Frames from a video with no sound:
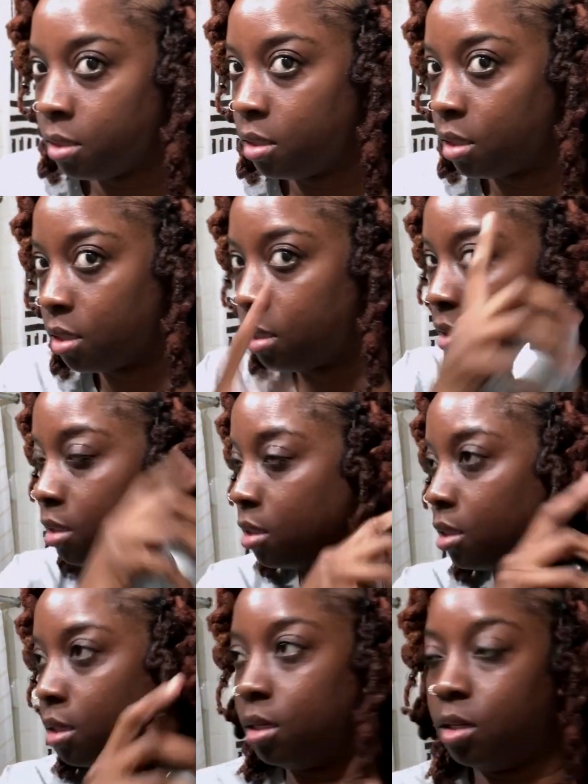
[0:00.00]

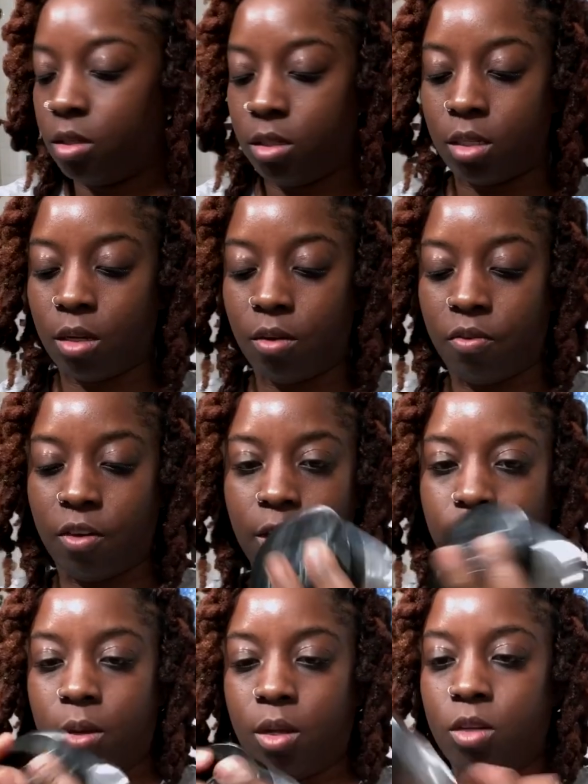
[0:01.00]
Just the little stuff, and
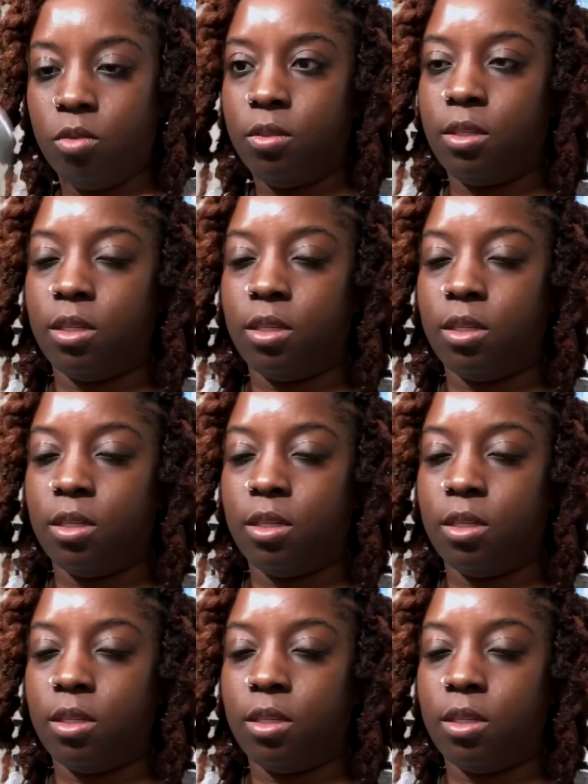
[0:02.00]
I'm gonna use